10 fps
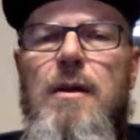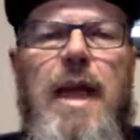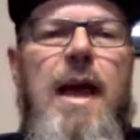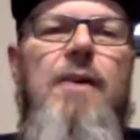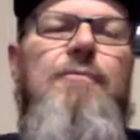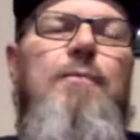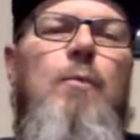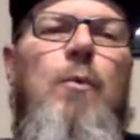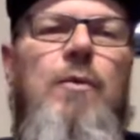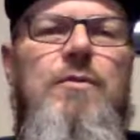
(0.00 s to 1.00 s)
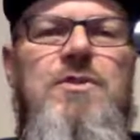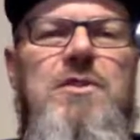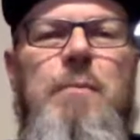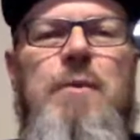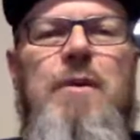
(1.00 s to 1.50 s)
yeah, we're
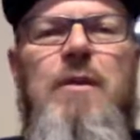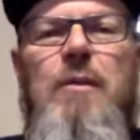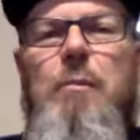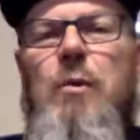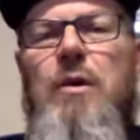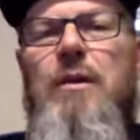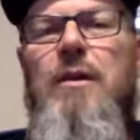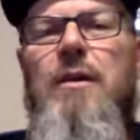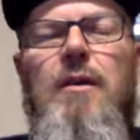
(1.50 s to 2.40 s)
sleeping in the morning.